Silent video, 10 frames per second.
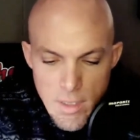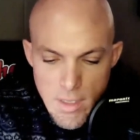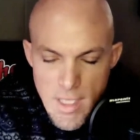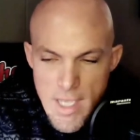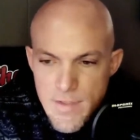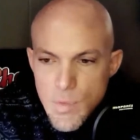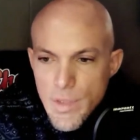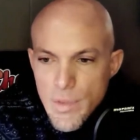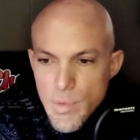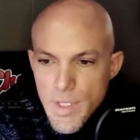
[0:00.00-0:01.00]
The class
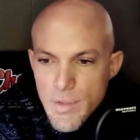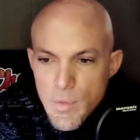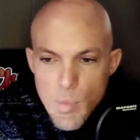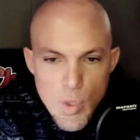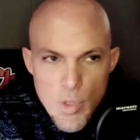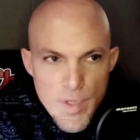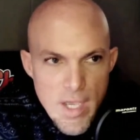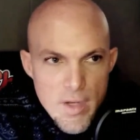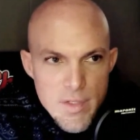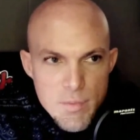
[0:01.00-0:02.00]
23 will go
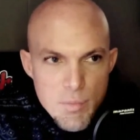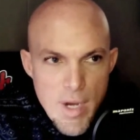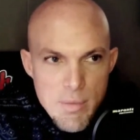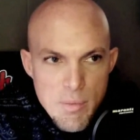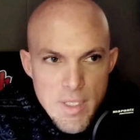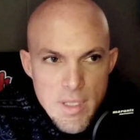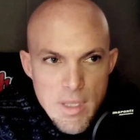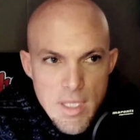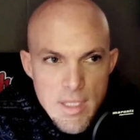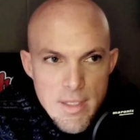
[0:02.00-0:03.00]
down as probably
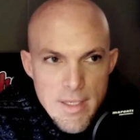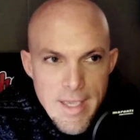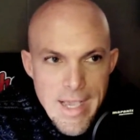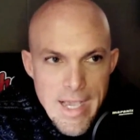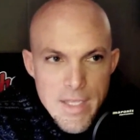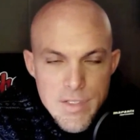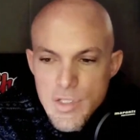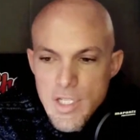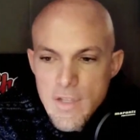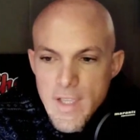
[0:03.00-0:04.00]
the highest
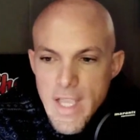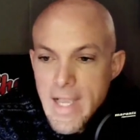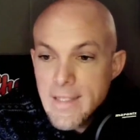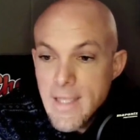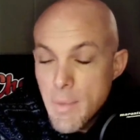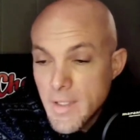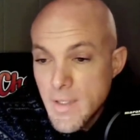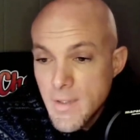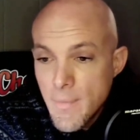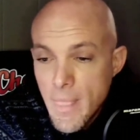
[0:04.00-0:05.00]
achieving academic